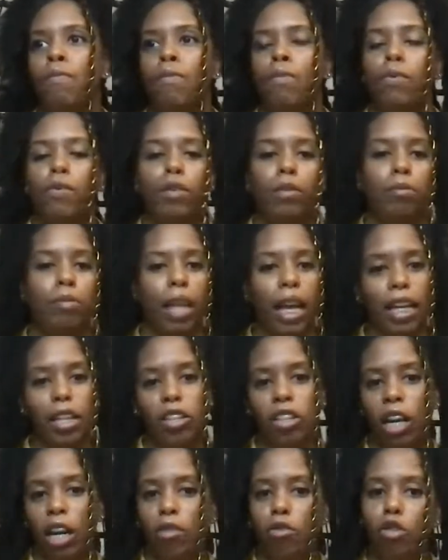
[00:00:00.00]
the Black
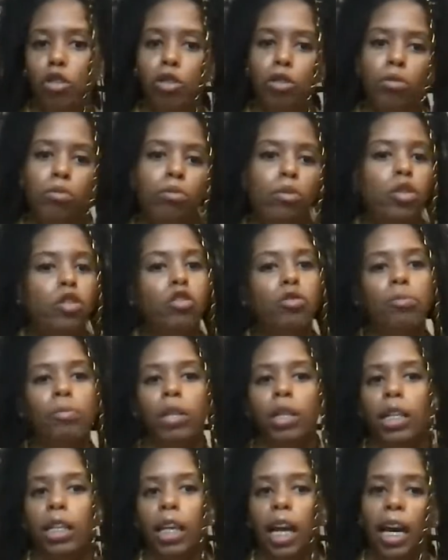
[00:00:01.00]
travel
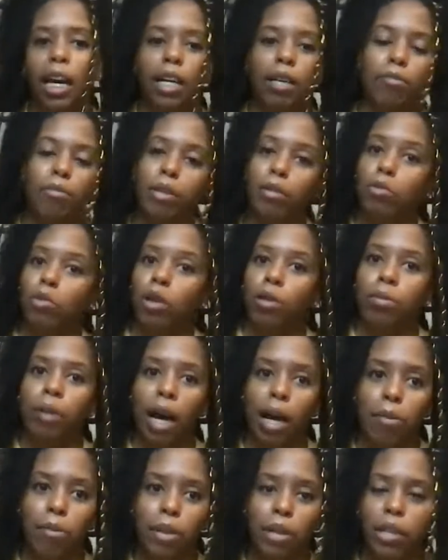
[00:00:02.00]
movement got a bit more
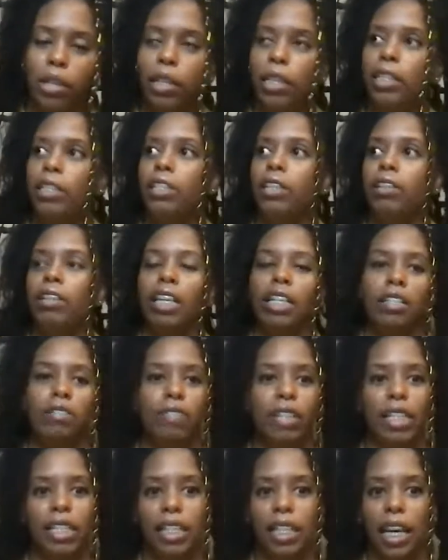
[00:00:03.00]
popular, so that's
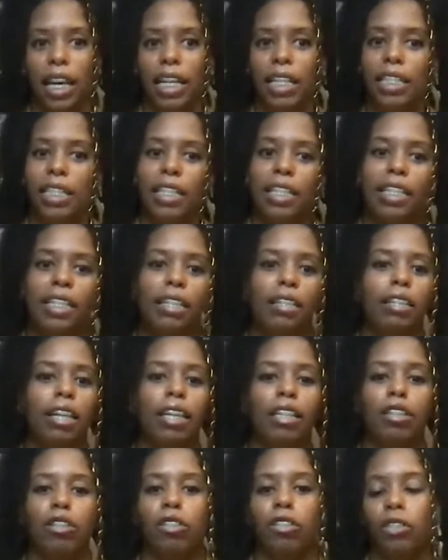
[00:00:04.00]
fantastic. Like
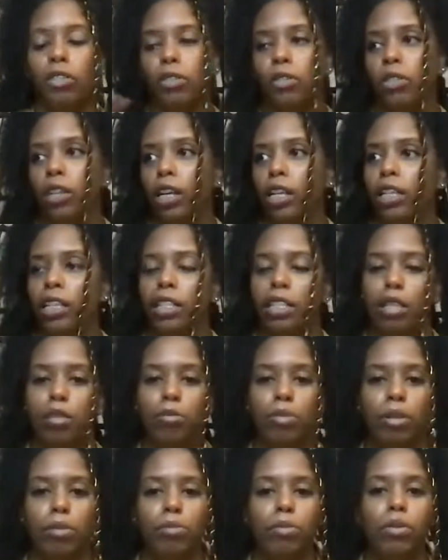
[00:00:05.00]
you start to see
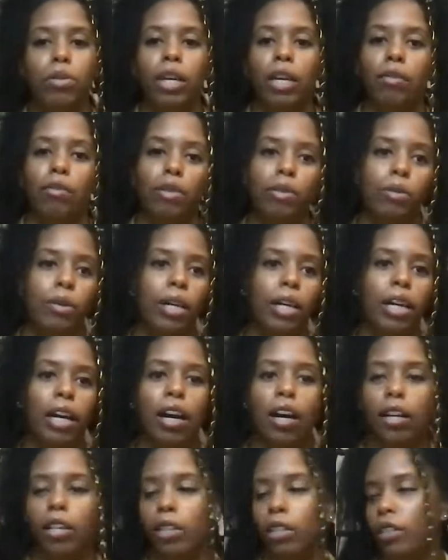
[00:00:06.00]
people everywhere,
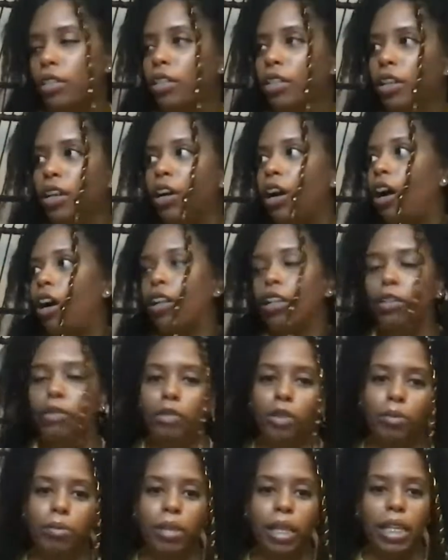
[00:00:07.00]
all all over
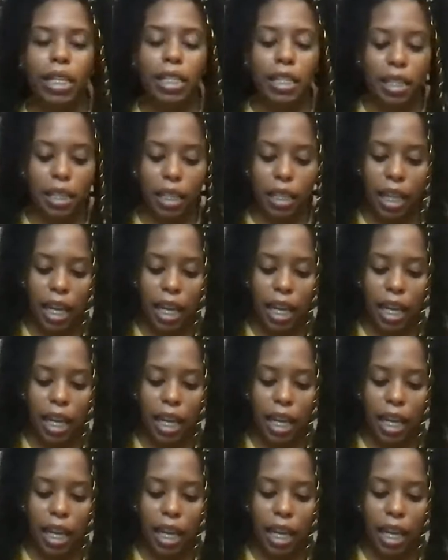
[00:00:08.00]
the place, and